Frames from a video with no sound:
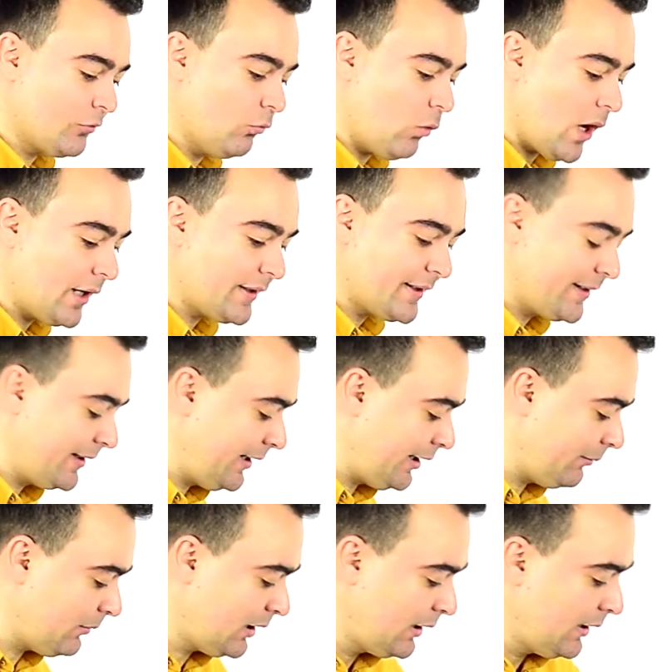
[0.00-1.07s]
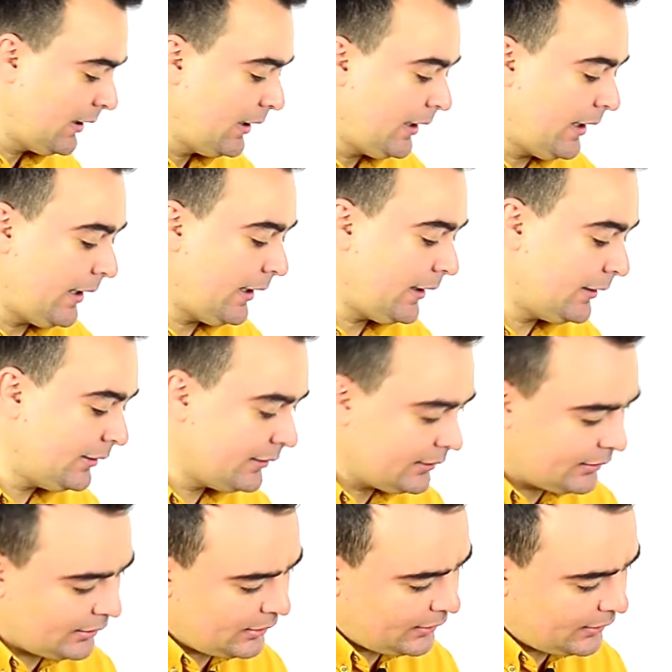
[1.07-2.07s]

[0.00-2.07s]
one SIM, and